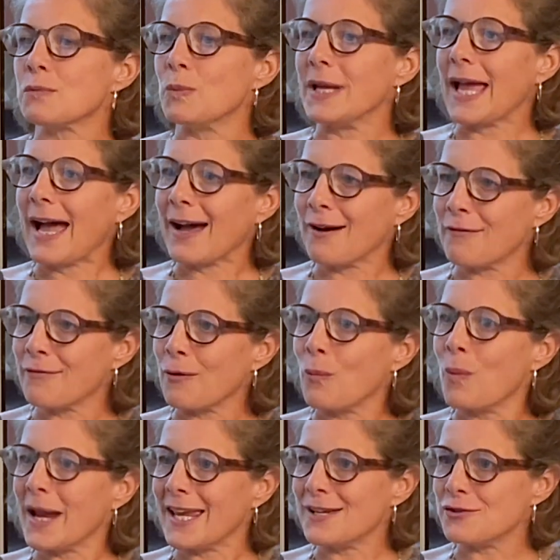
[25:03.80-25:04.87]
we have a
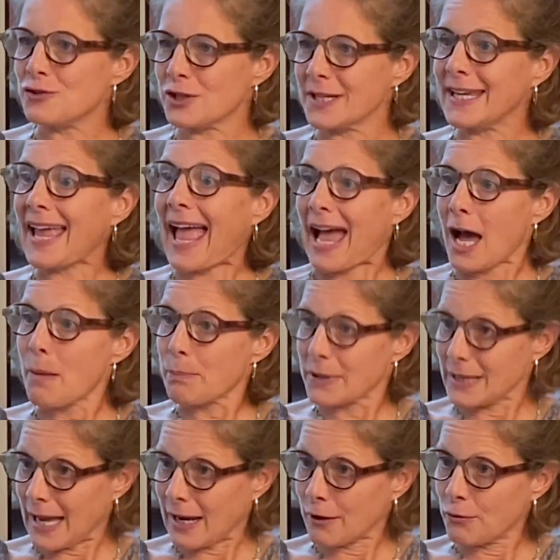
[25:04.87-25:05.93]
wage gap
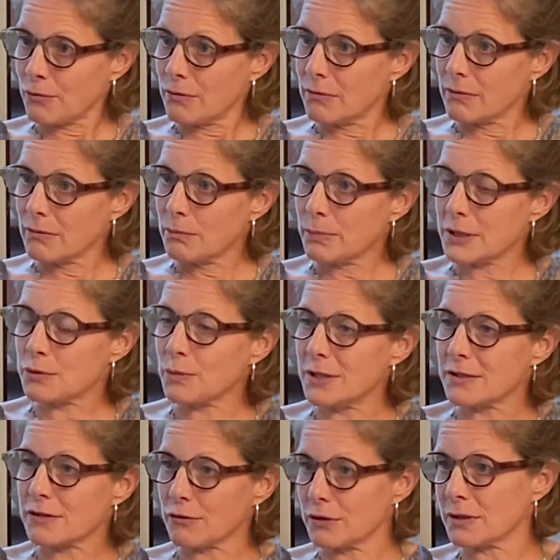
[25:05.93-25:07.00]
now yeah. between
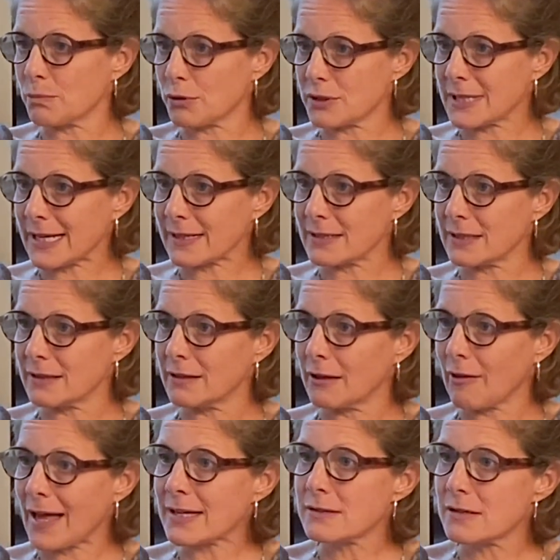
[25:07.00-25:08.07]
certain protected
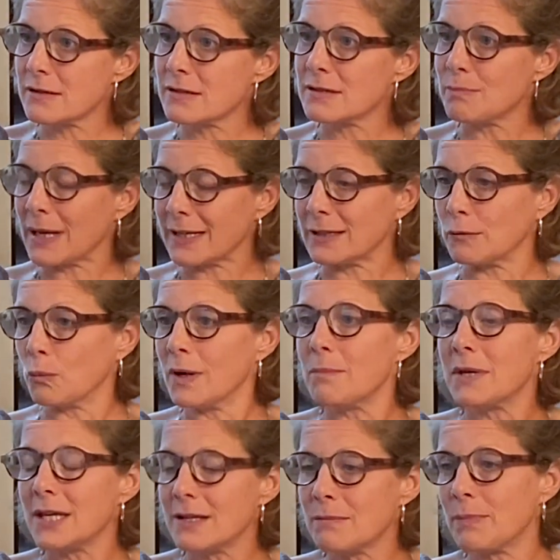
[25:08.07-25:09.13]
classes, men and
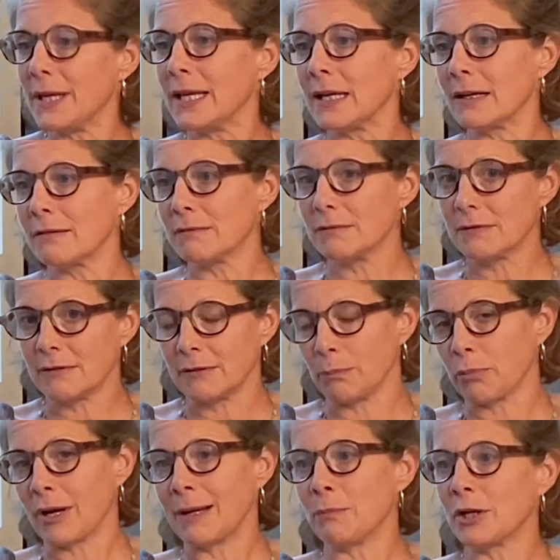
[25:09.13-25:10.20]
women being
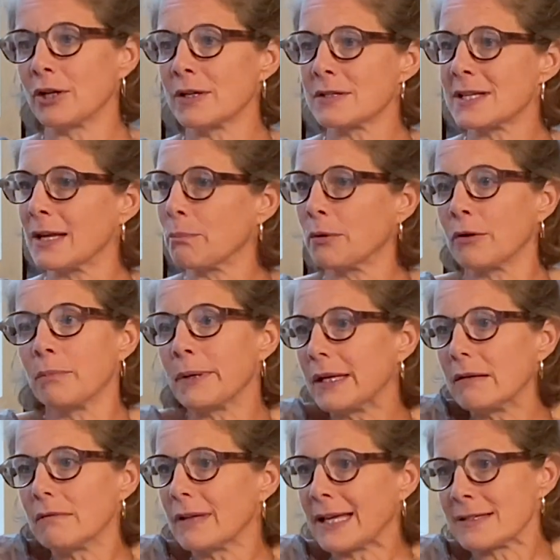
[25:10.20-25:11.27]
primary example, but
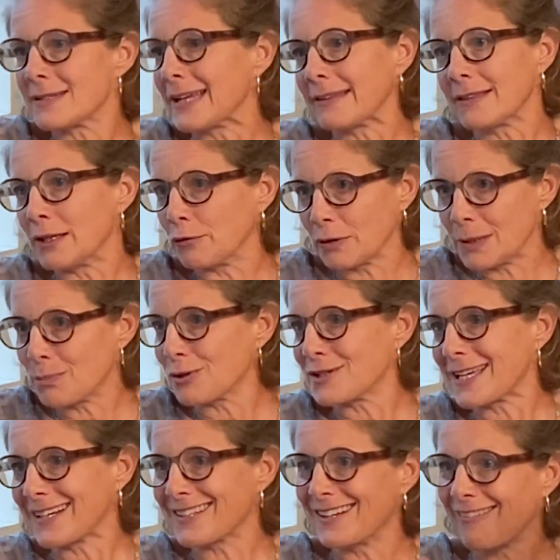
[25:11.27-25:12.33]
that's not mm-hmm. the only
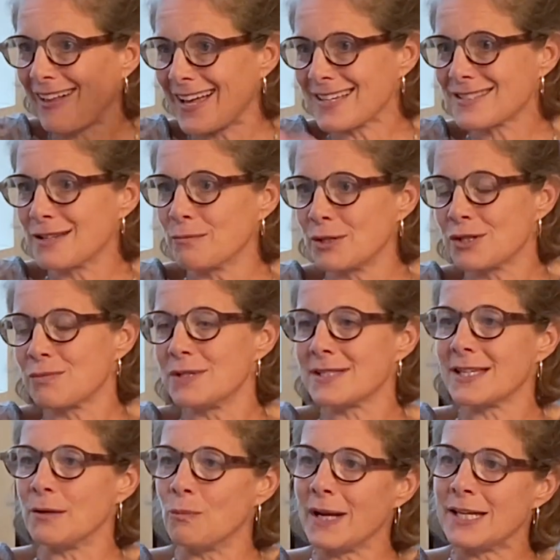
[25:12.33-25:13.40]
protected class in which we
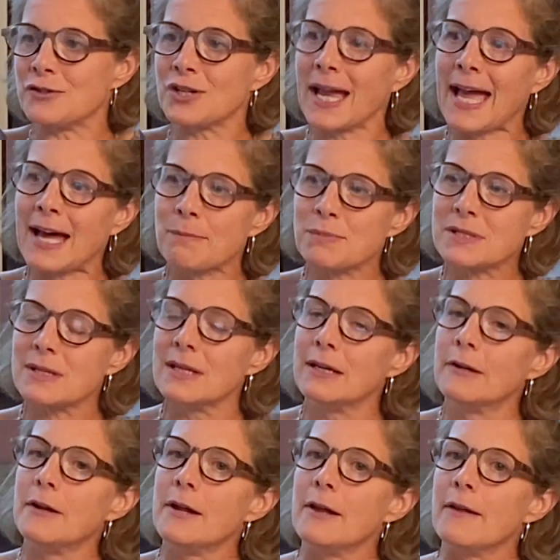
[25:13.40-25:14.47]
see wage gaps.
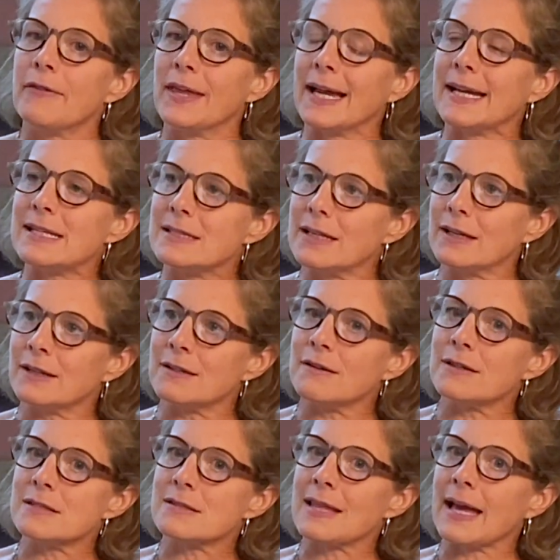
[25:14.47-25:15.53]
The idea
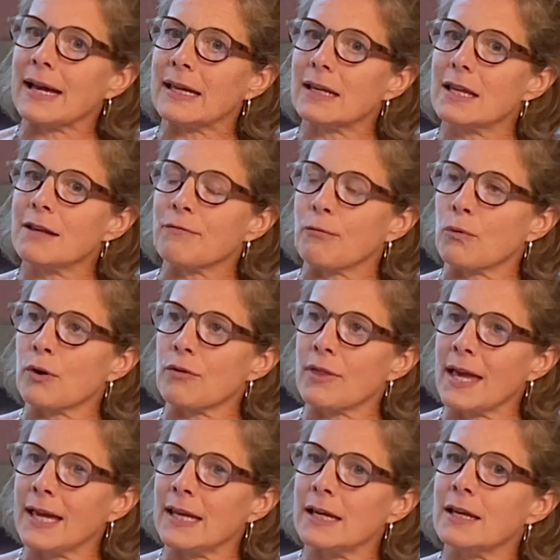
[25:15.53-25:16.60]
is that if we're
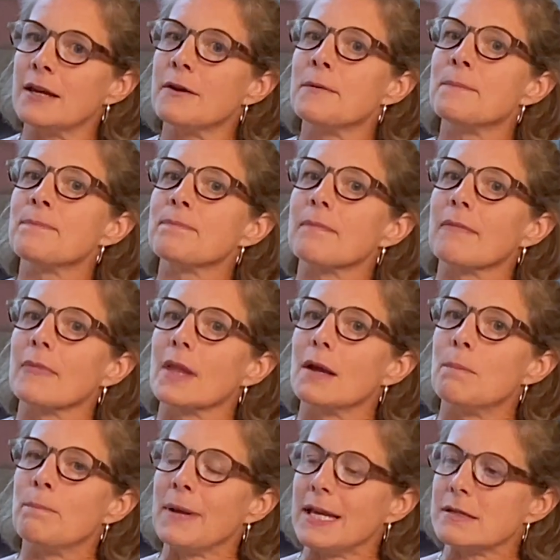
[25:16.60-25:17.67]
then
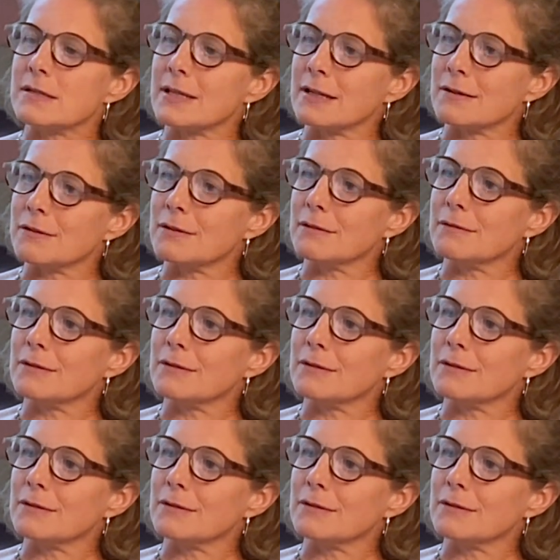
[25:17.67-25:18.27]
basing